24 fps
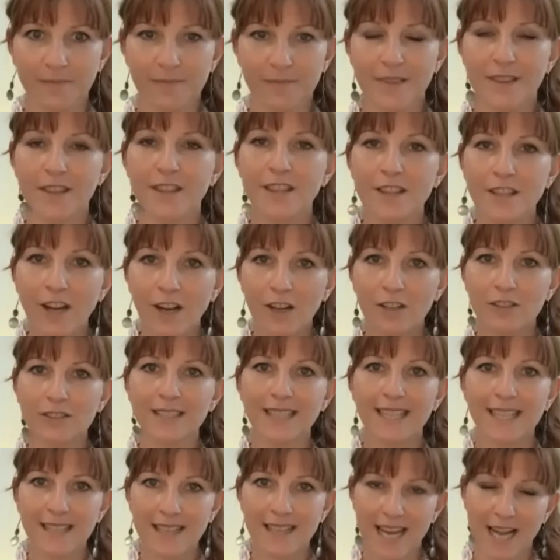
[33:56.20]
not
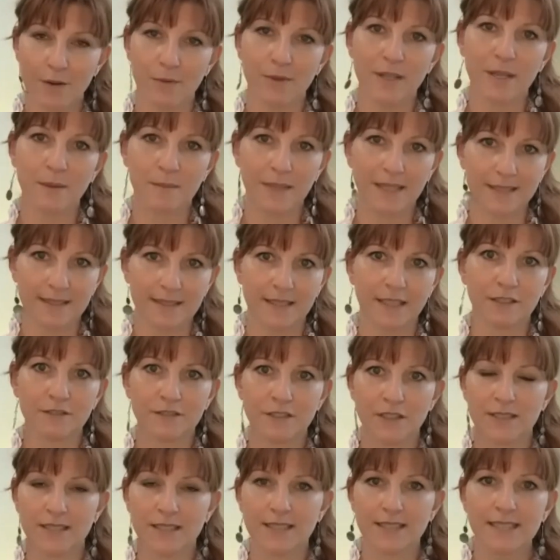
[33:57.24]
allowing myself
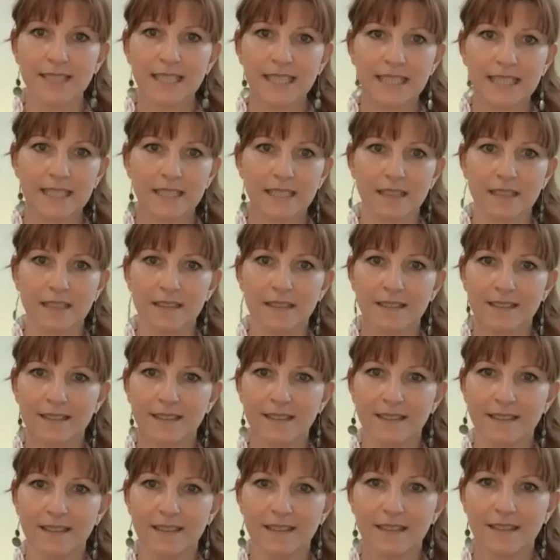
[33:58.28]
to succeed.
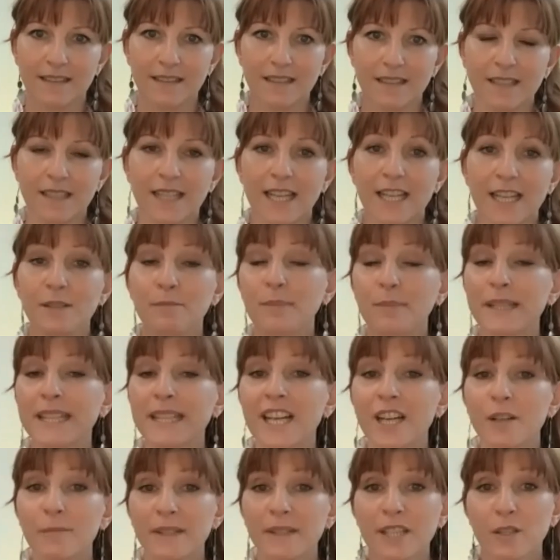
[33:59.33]
And
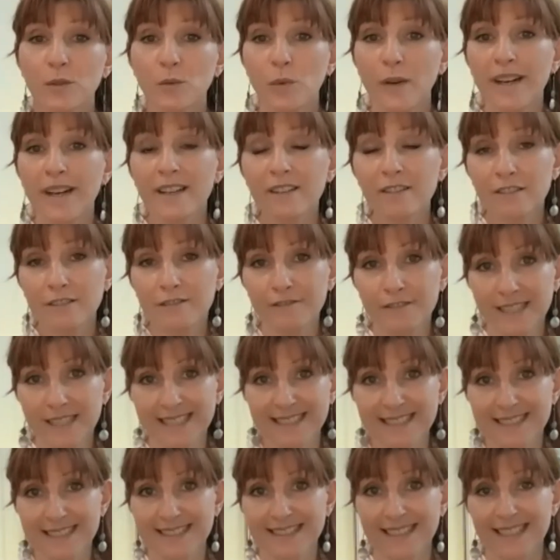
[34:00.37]
becoming aware of it
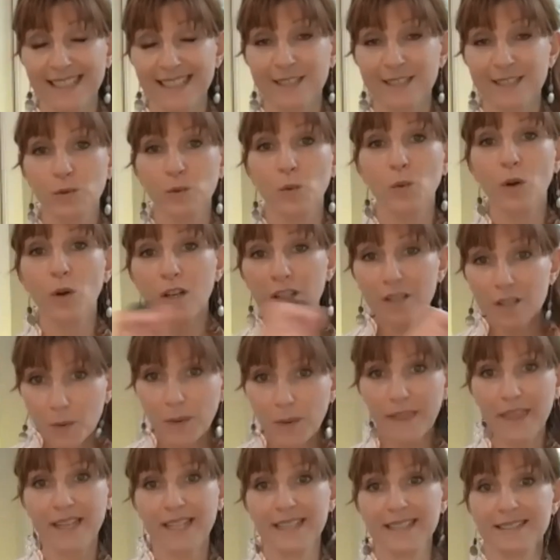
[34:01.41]
and work
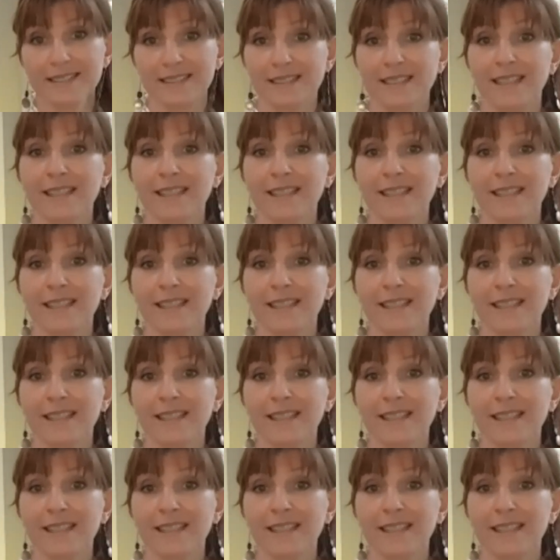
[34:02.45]
with it,